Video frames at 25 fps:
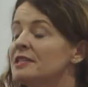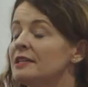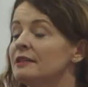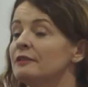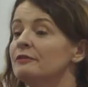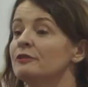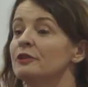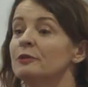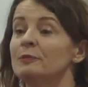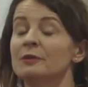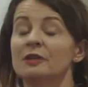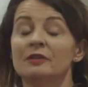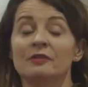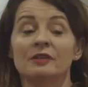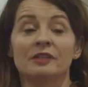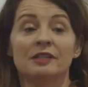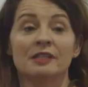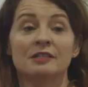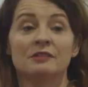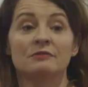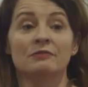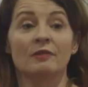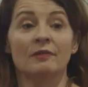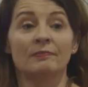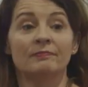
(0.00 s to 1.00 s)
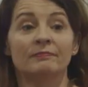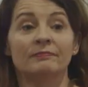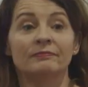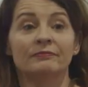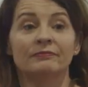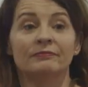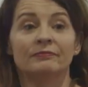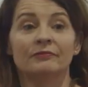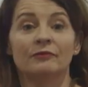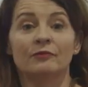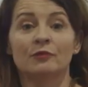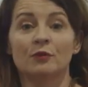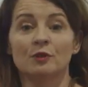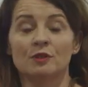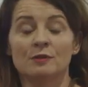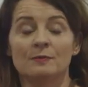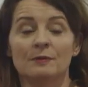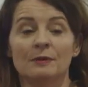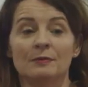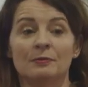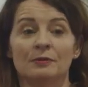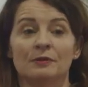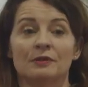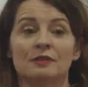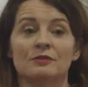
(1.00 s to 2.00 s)
10% of them are in this room. 40
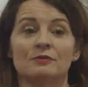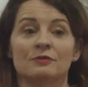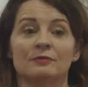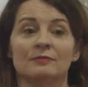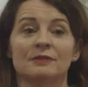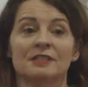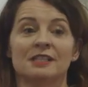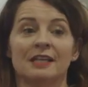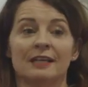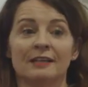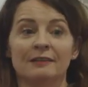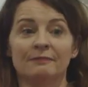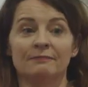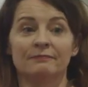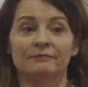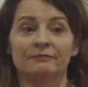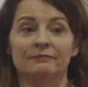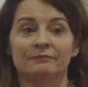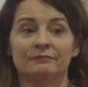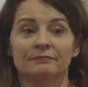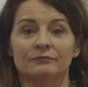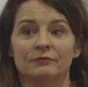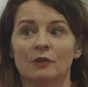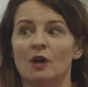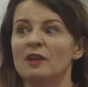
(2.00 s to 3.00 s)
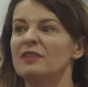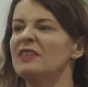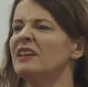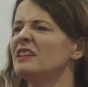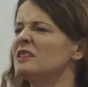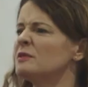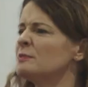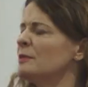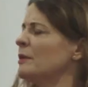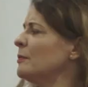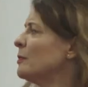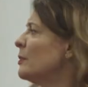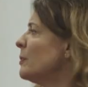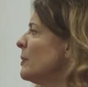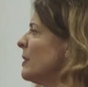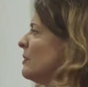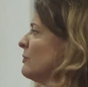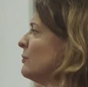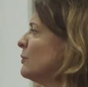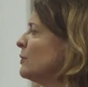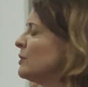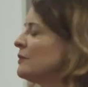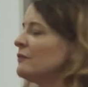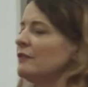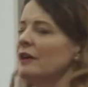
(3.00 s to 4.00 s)
people in this room today, I think it's maybe about
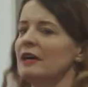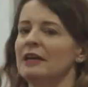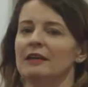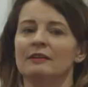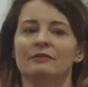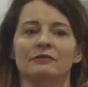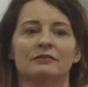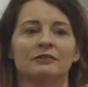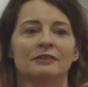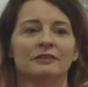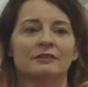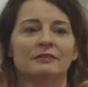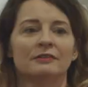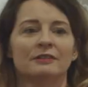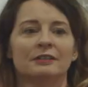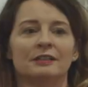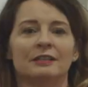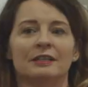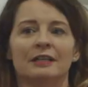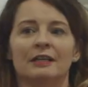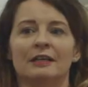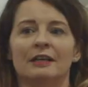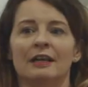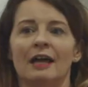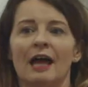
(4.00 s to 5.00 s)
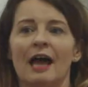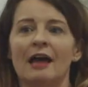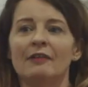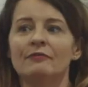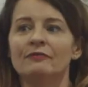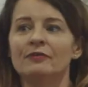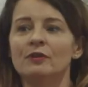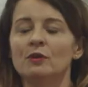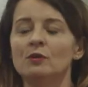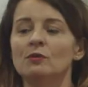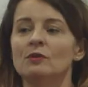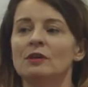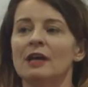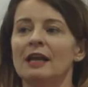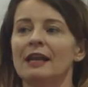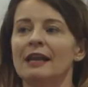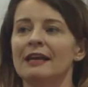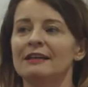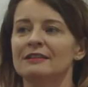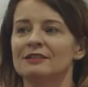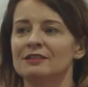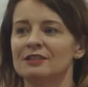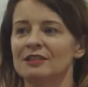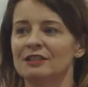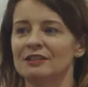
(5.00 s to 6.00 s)
45. Have you
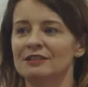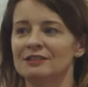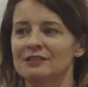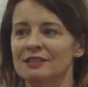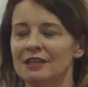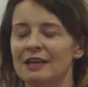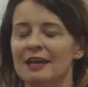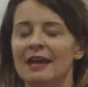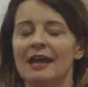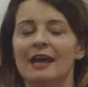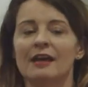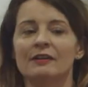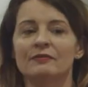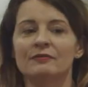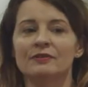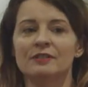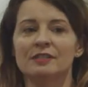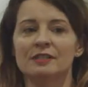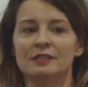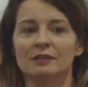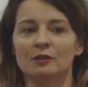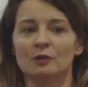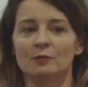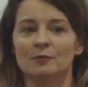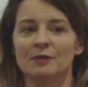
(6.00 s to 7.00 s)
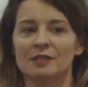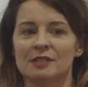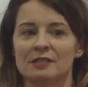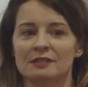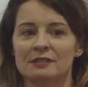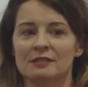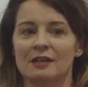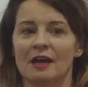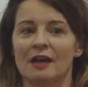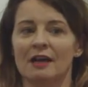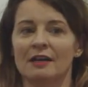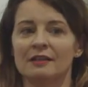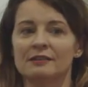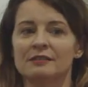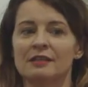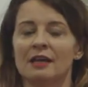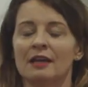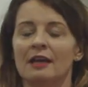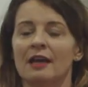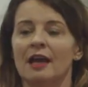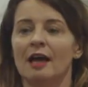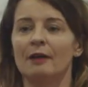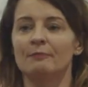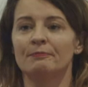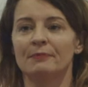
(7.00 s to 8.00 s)
collected every single business card
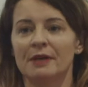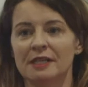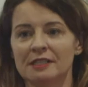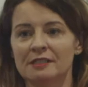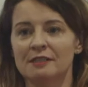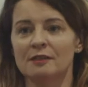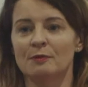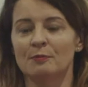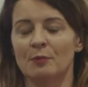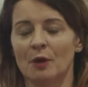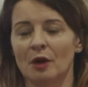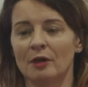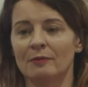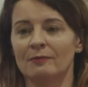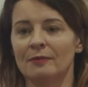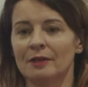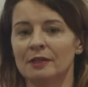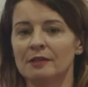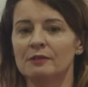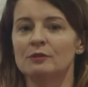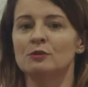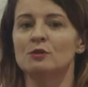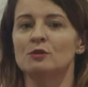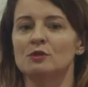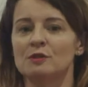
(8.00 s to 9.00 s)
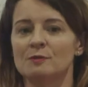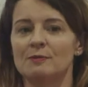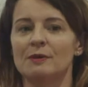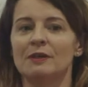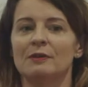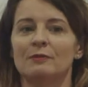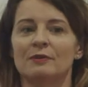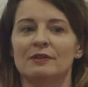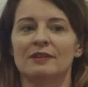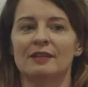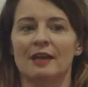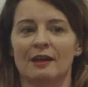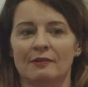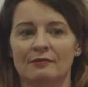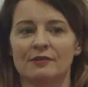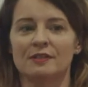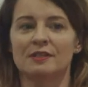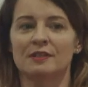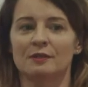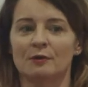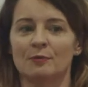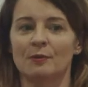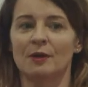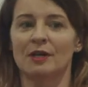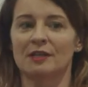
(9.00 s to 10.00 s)
and made an appointment to speak with every
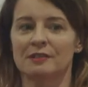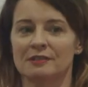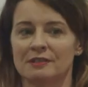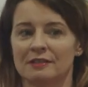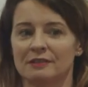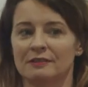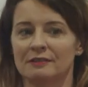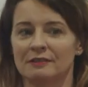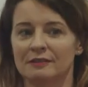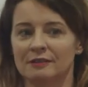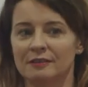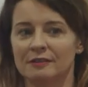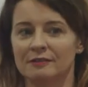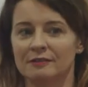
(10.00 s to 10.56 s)
single person?